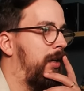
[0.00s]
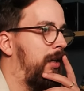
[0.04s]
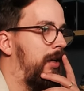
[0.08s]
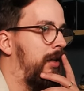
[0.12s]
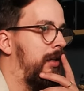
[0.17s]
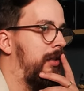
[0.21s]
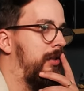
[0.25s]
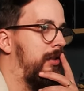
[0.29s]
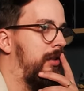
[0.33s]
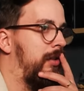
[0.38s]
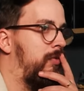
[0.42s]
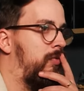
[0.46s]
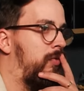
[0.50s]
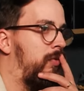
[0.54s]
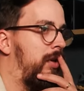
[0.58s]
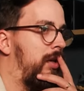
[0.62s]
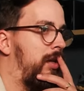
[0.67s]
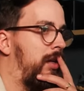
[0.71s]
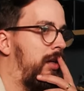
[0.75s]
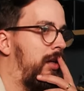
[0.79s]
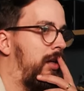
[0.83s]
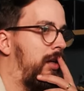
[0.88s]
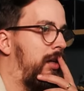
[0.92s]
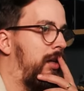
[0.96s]
Is it
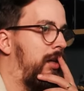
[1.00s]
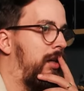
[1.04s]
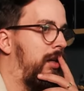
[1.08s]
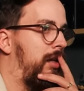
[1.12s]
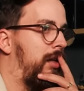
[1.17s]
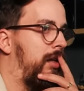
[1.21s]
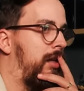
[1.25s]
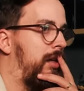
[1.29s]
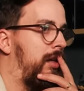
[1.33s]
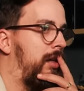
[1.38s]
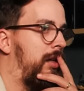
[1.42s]
running?